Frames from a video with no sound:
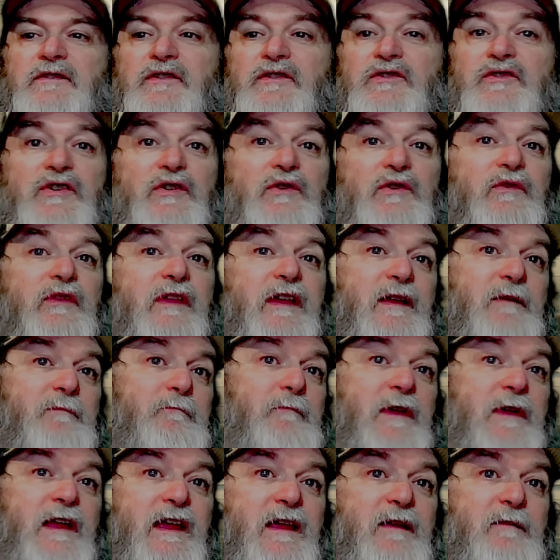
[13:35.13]
show that,
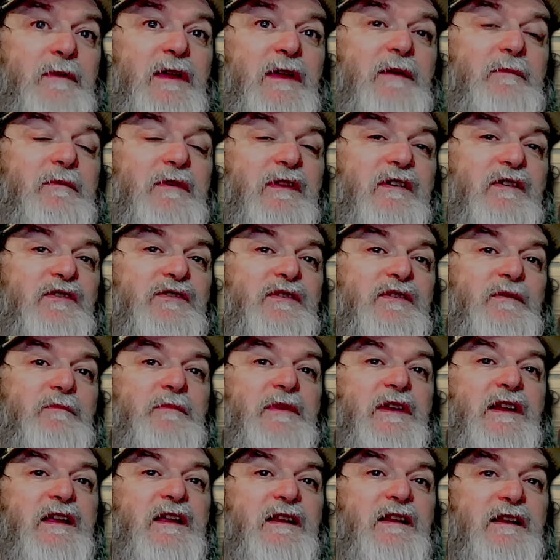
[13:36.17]
hey, maybe there's
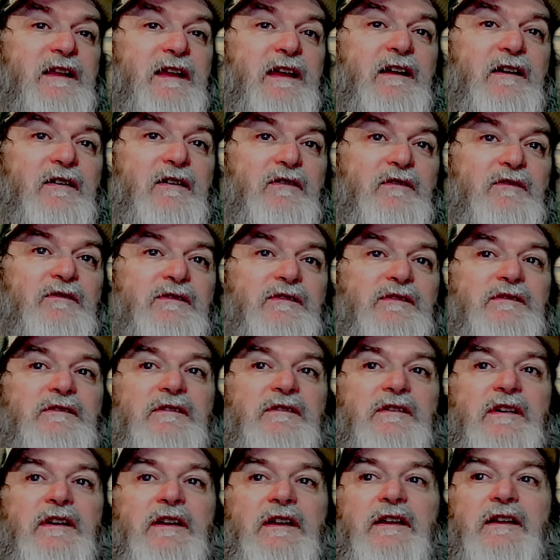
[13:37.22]
somebody in the house,
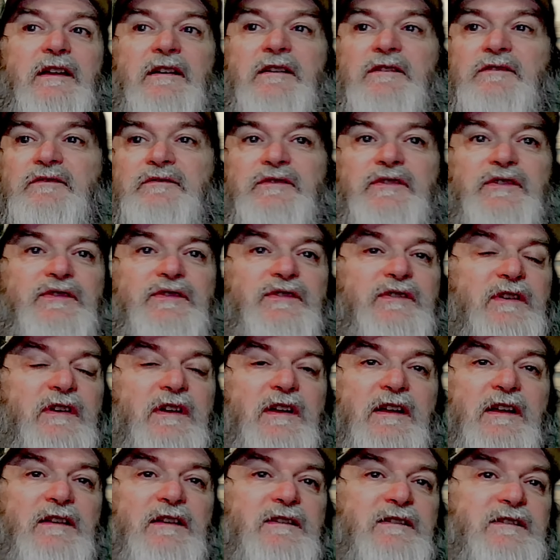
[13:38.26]
just
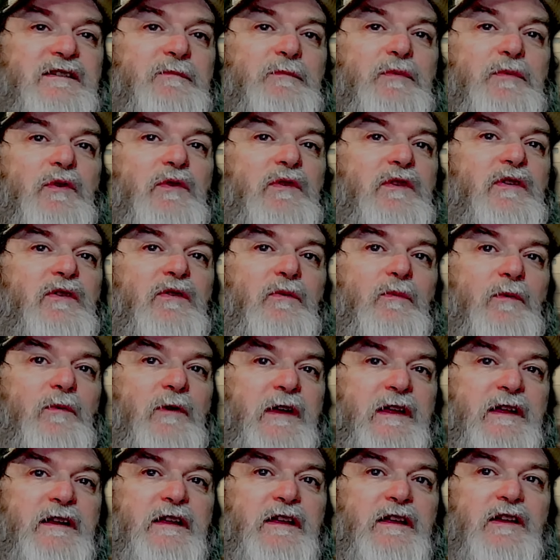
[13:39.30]
a simple little
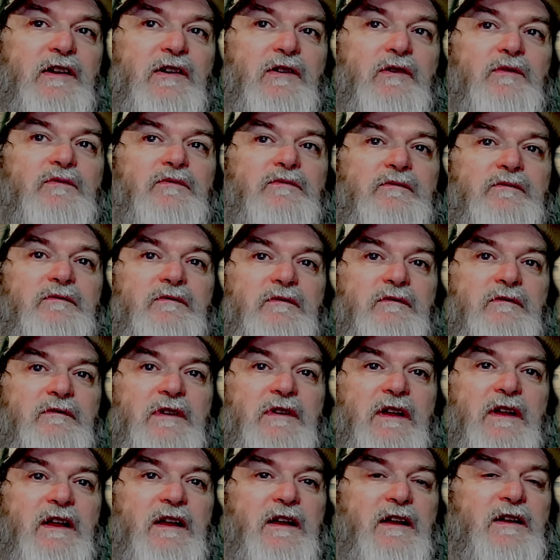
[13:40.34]
radio
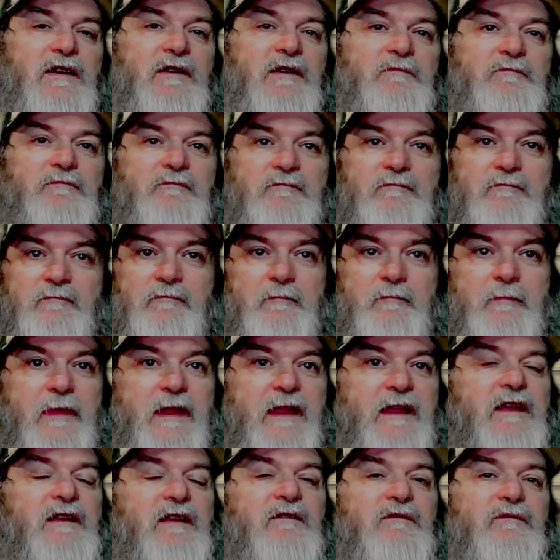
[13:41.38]

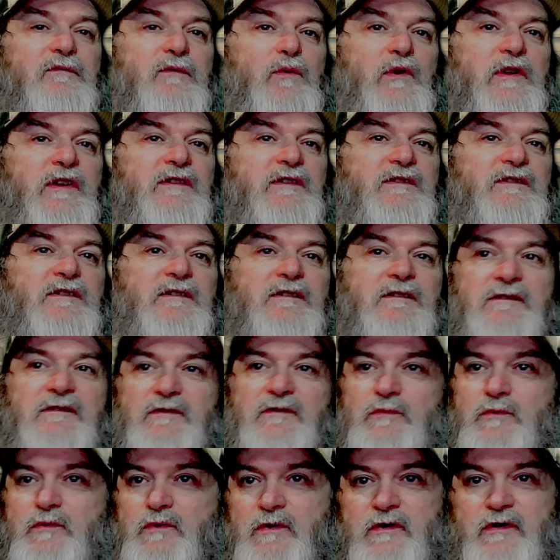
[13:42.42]
making voices
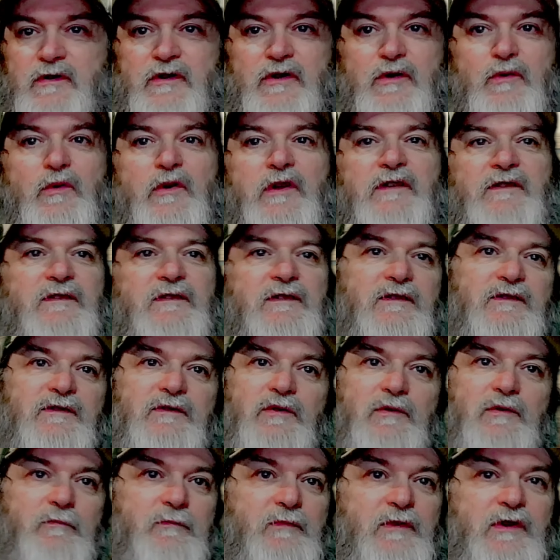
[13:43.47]
or noises
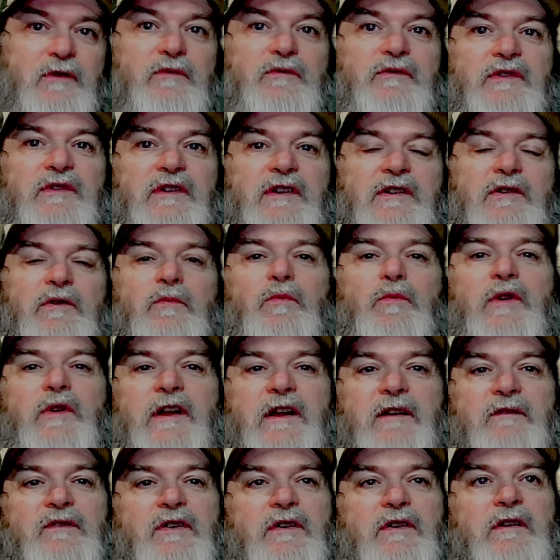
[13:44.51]
or music or
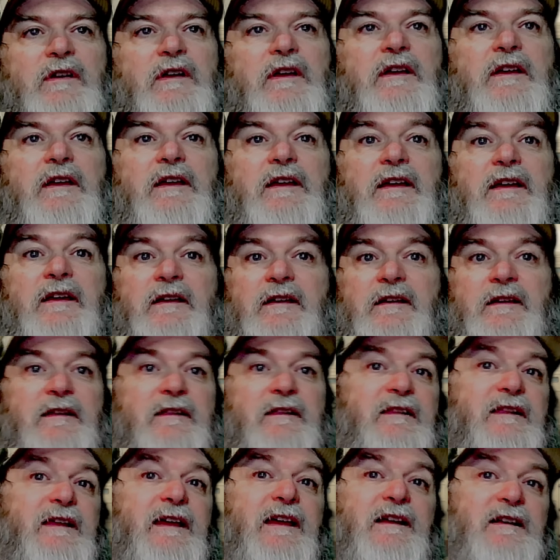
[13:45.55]
whatever,
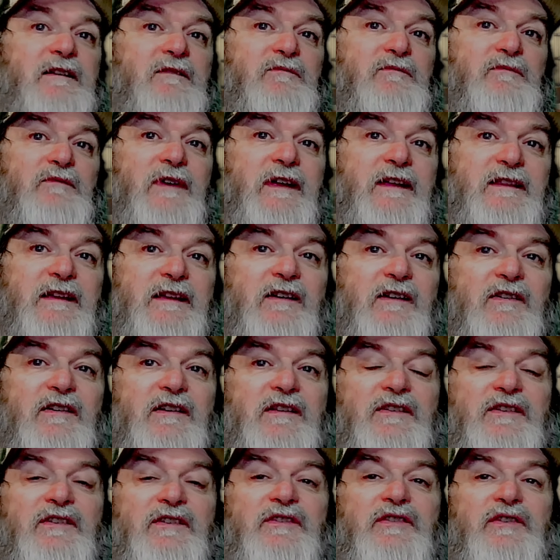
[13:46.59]
that right there
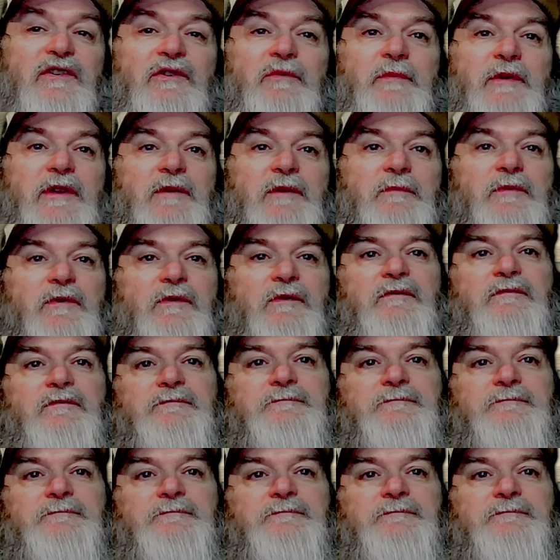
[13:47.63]
can deter people.